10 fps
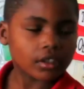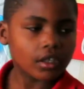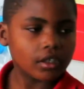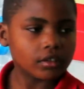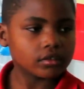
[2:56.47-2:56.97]
why is
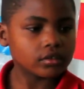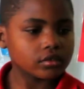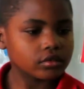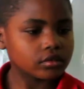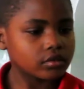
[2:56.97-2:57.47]
that? Why was
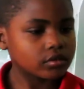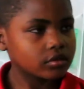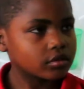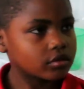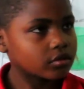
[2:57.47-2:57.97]
that important
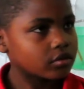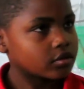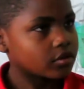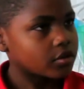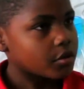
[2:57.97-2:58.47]
to you?
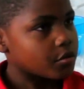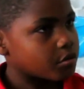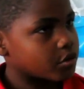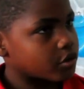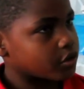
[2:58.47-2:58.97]
I mean, you